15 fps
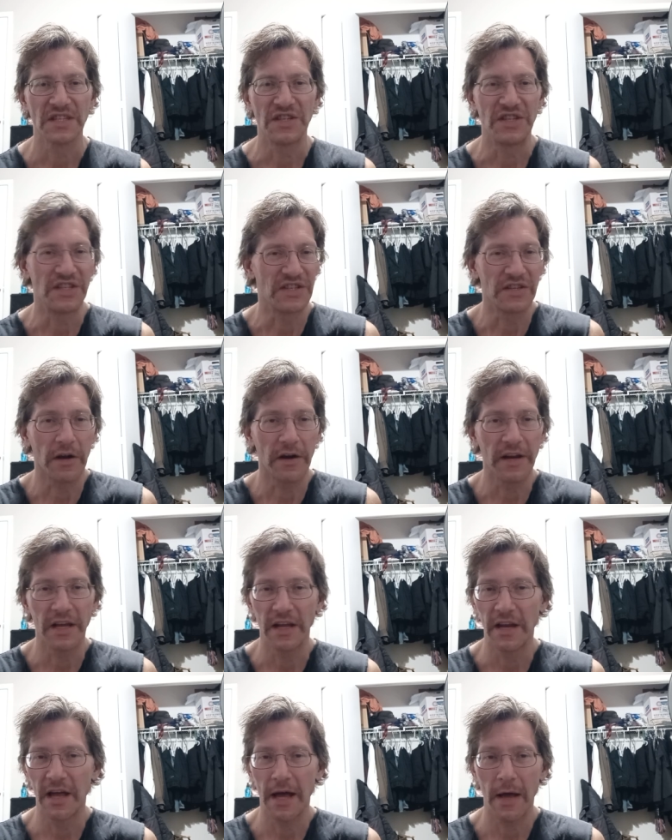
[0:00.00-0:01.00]
She
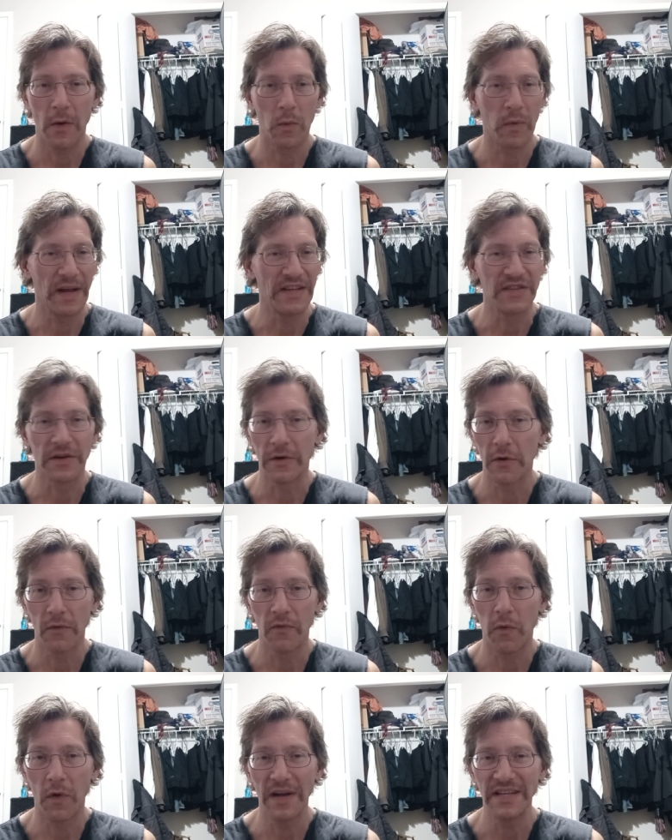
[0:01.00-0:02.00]
started uh, raising
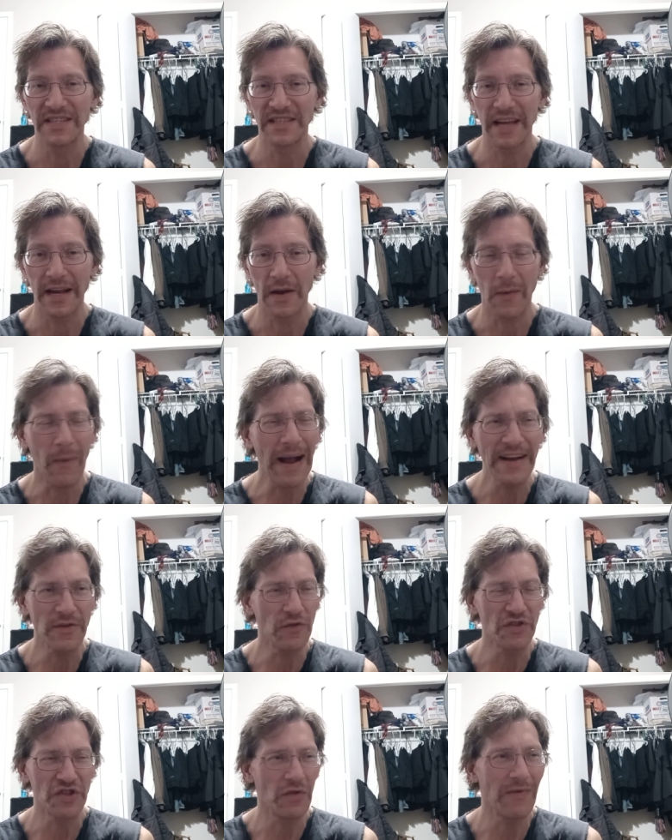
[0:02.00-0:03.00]
her voice, saying, Why
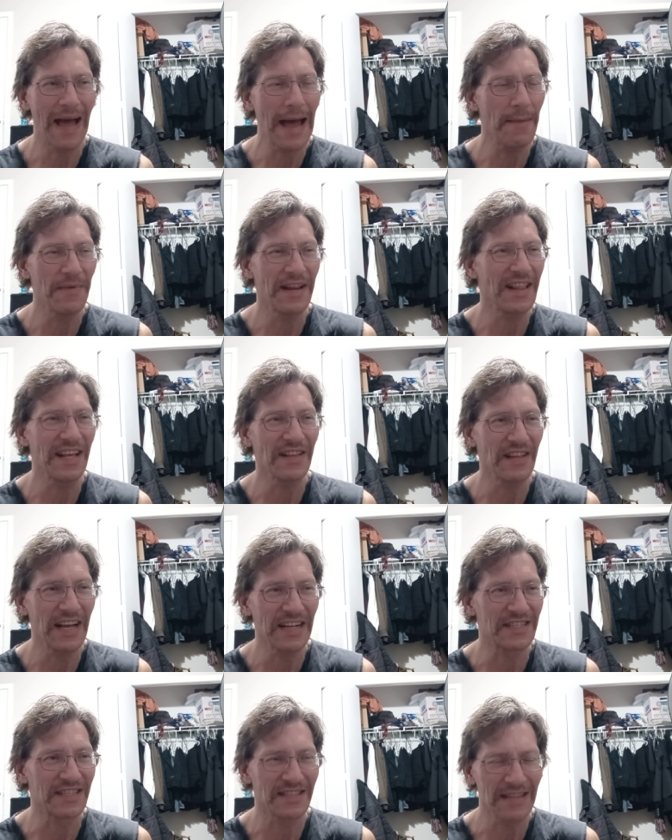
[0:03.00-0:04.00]
don't you have an in
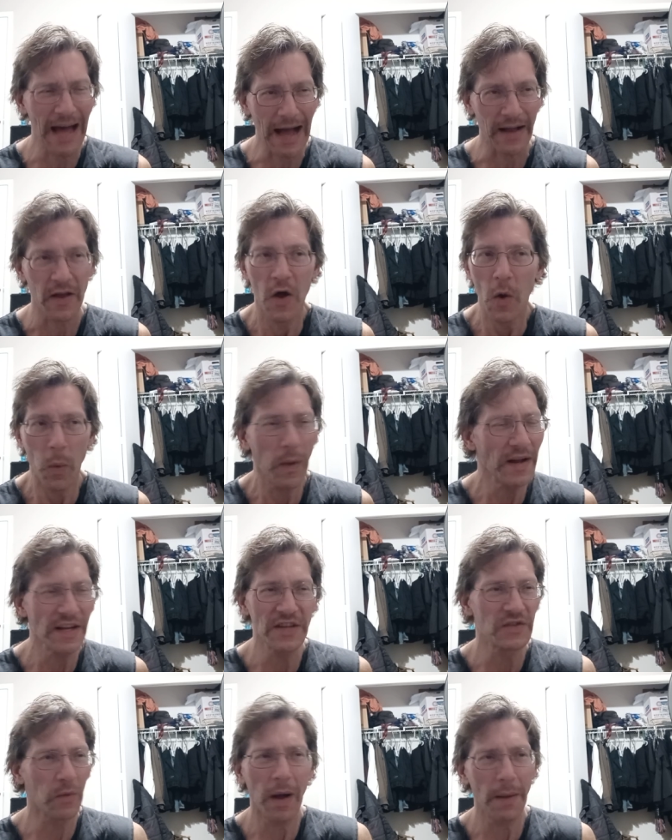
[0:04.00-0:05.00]
in stock? What
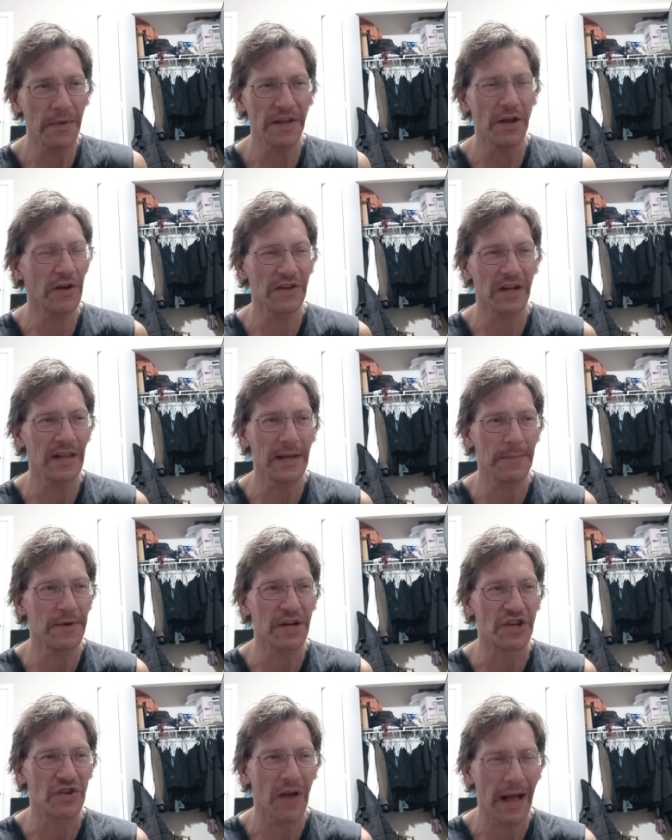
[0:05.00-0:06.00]
is wrong with your
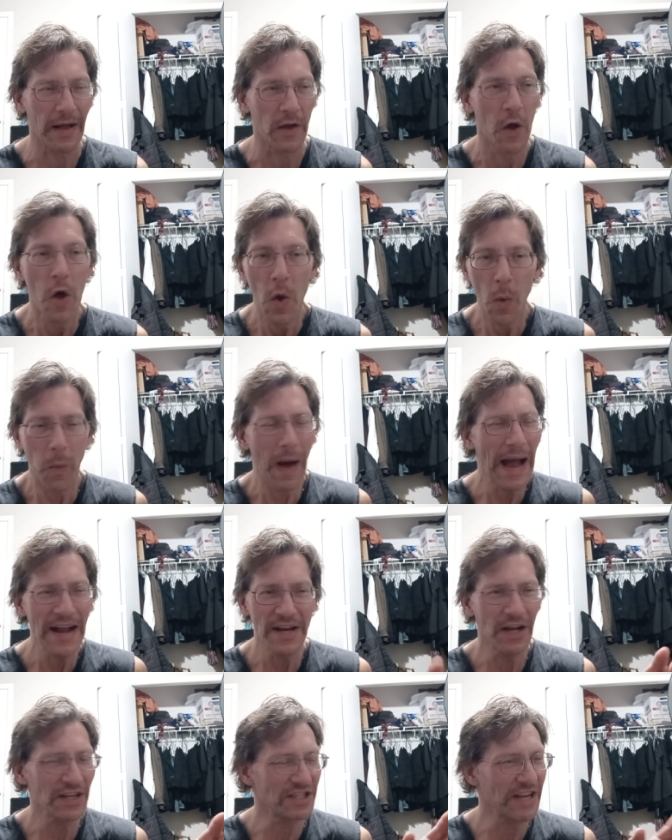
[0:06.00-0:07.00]
delivery truck?
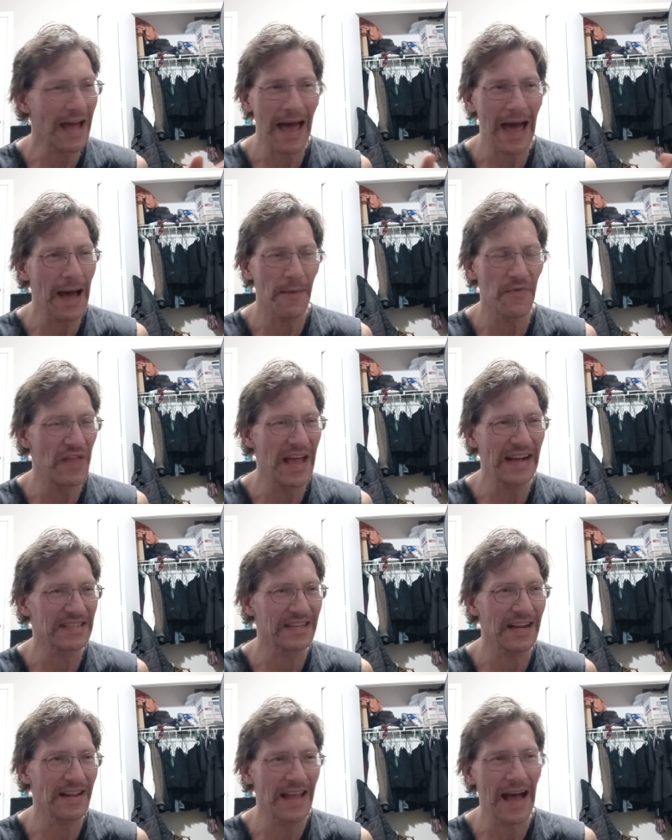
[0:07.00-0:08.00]
Why don't you have
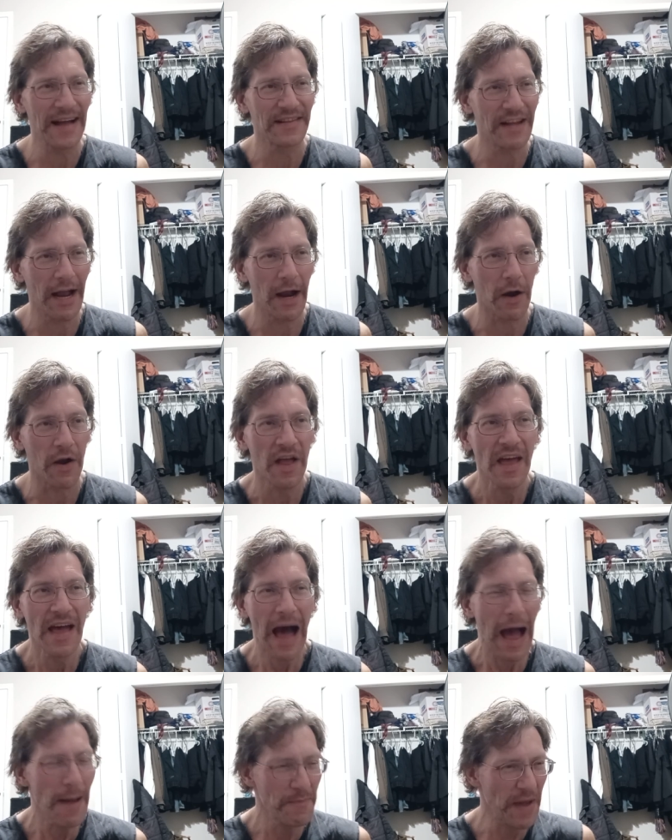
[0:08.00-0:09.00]
this and that there?
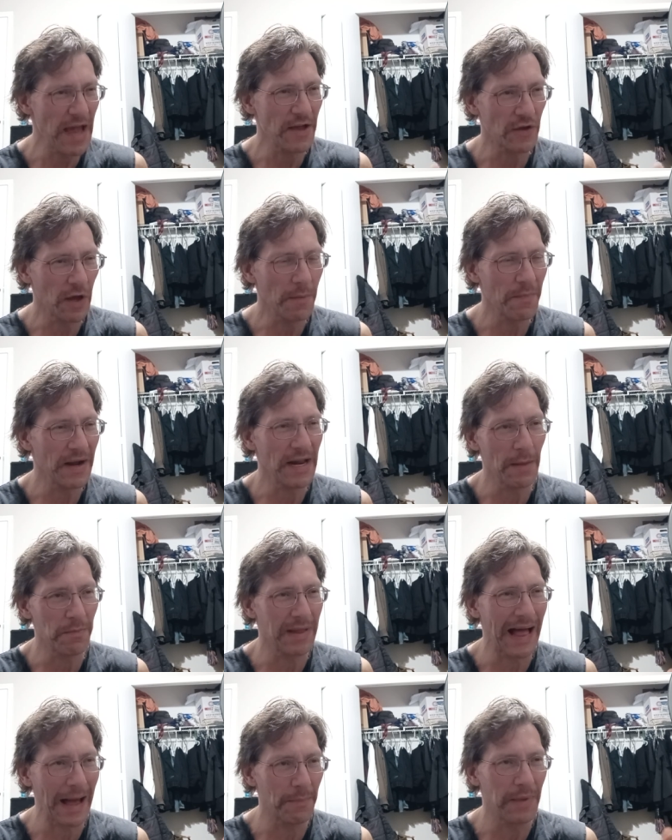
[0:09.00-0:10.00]
I pay good money,
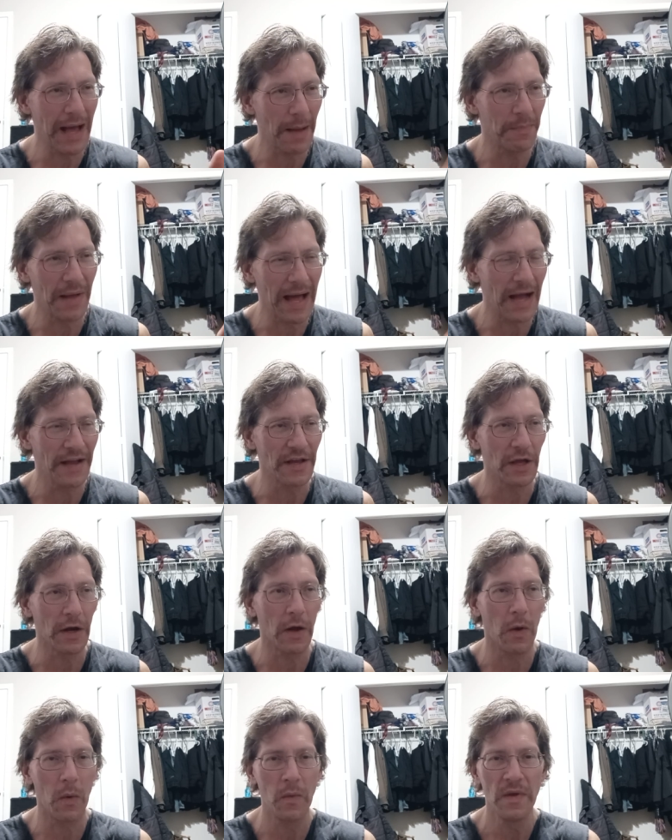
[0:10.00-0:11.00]
blah, blah, blah, you
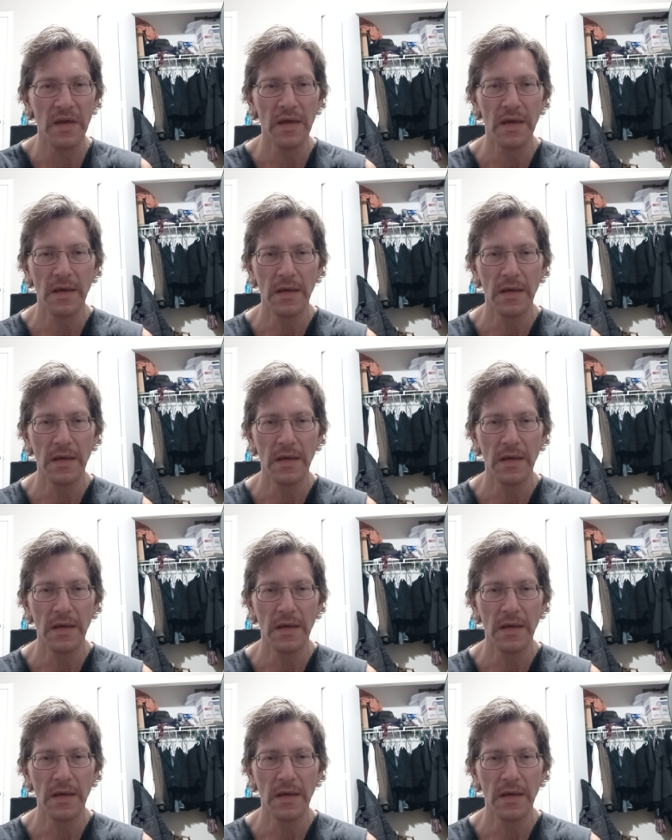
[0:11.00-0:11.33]
know.